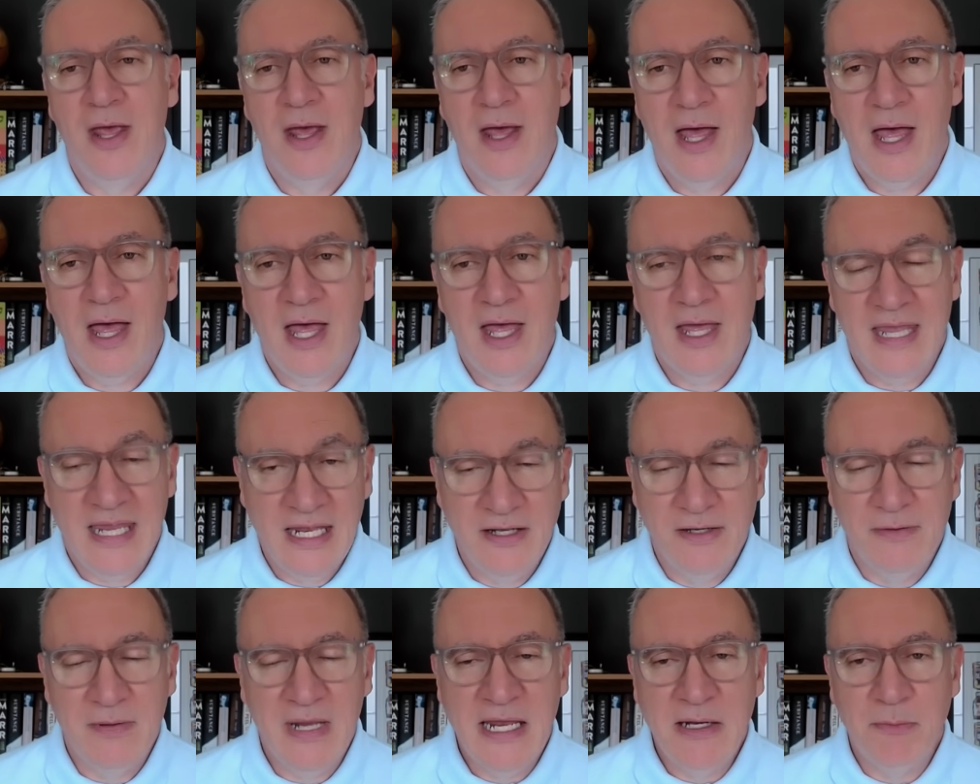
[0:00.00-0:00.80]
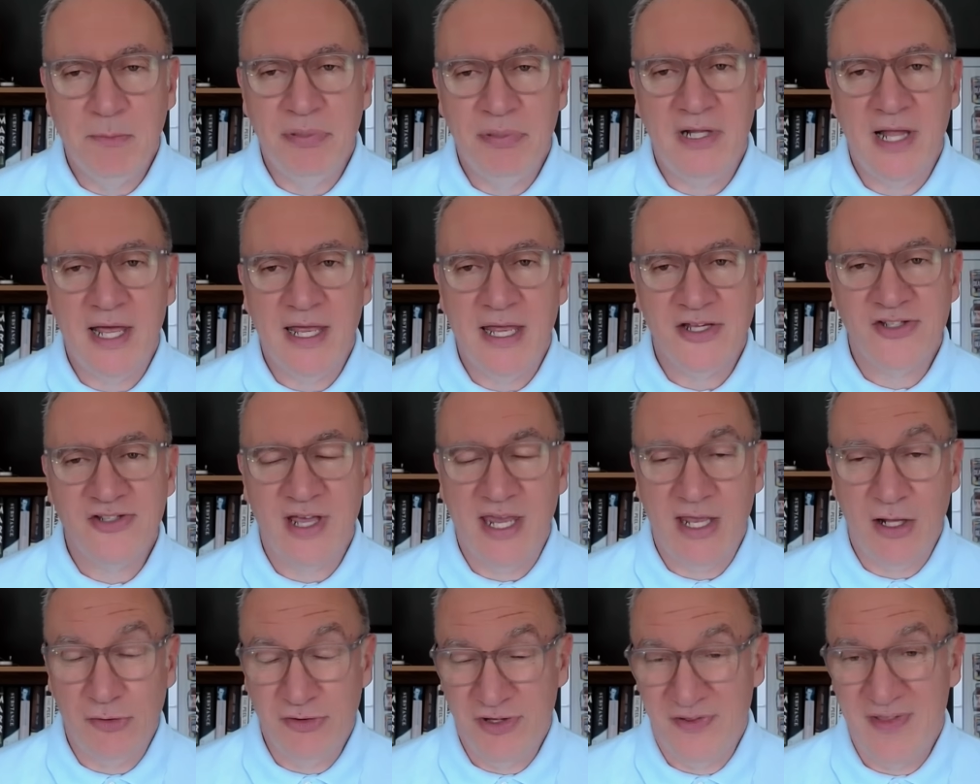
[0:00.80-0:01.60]
uh, in in player
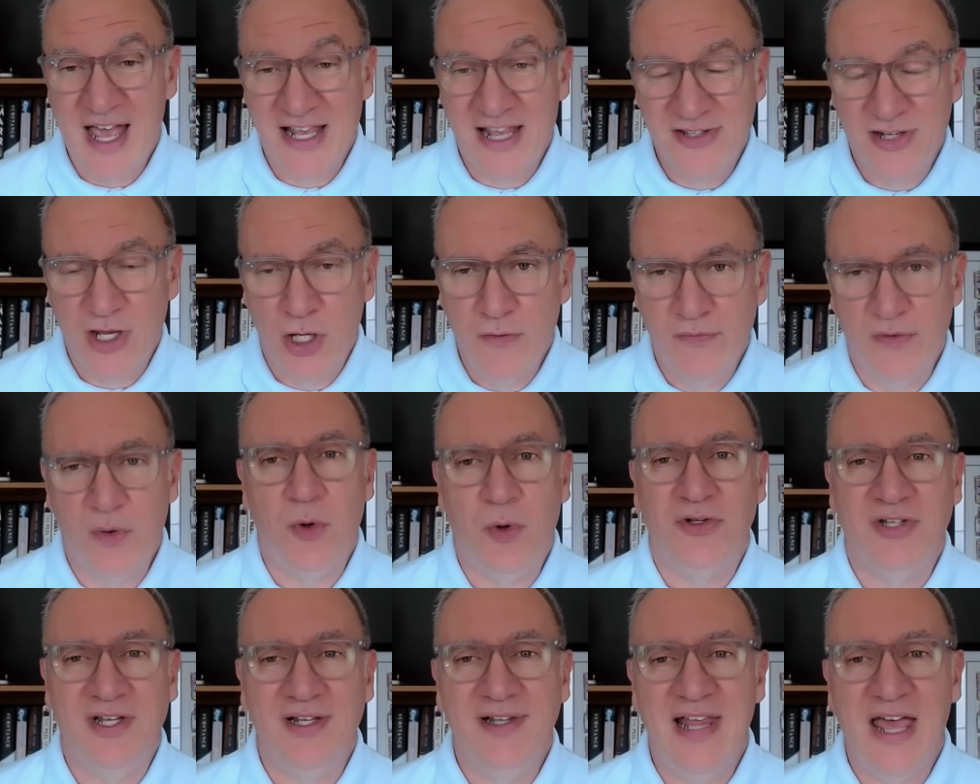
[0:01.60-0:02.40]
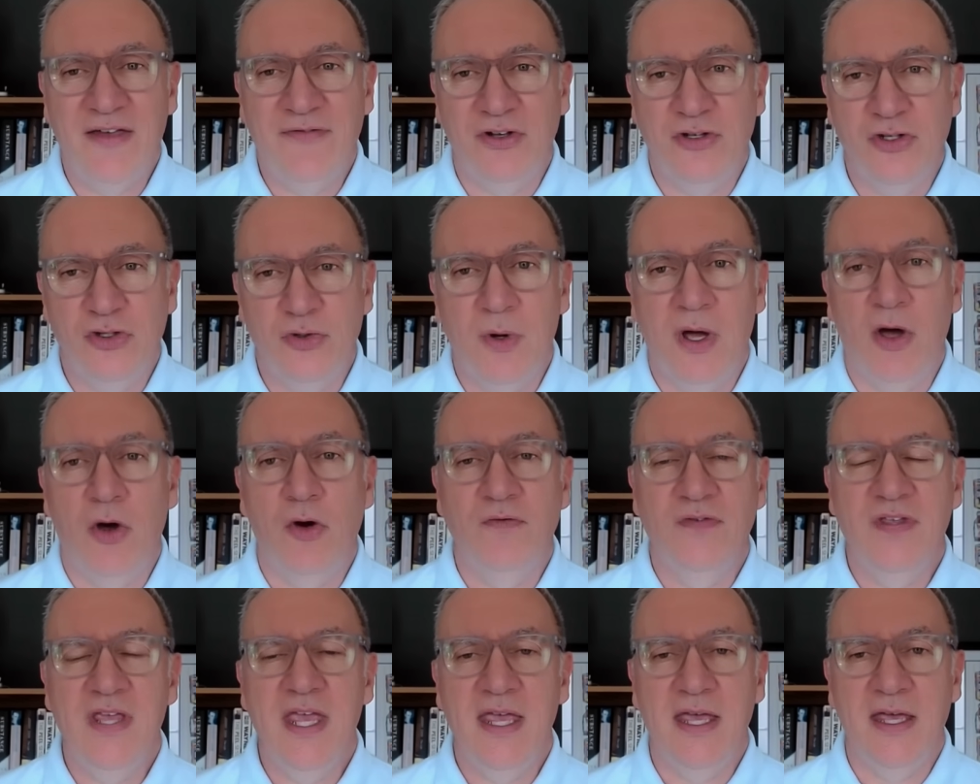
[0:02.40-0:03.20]
sales, and that's over what 11,
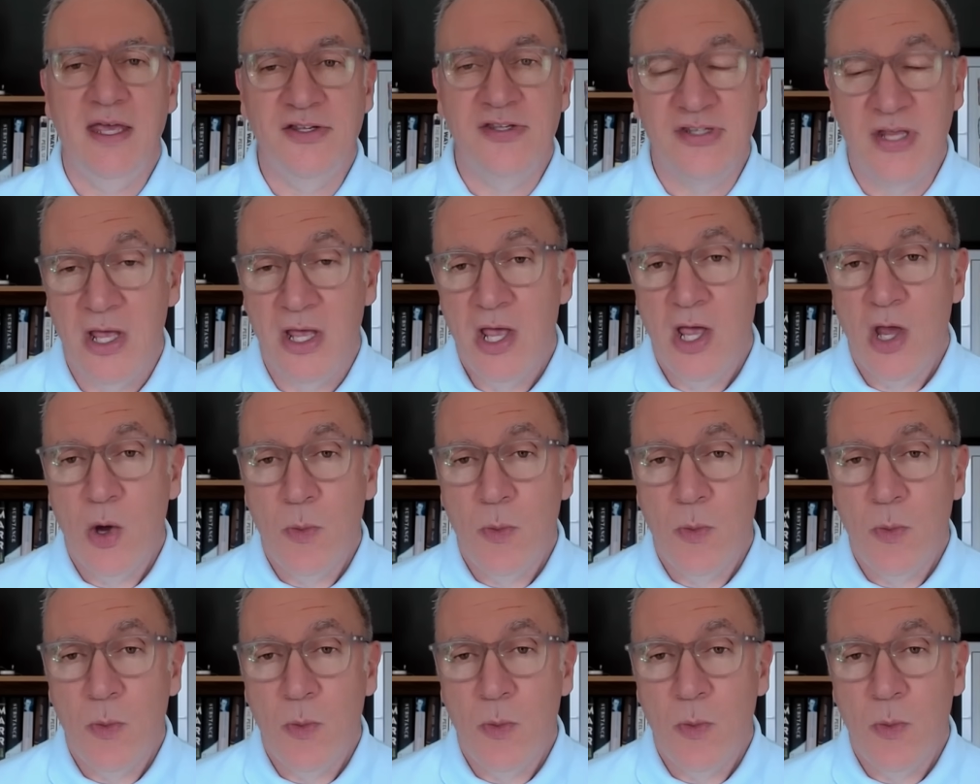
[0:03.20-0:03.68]
12 years.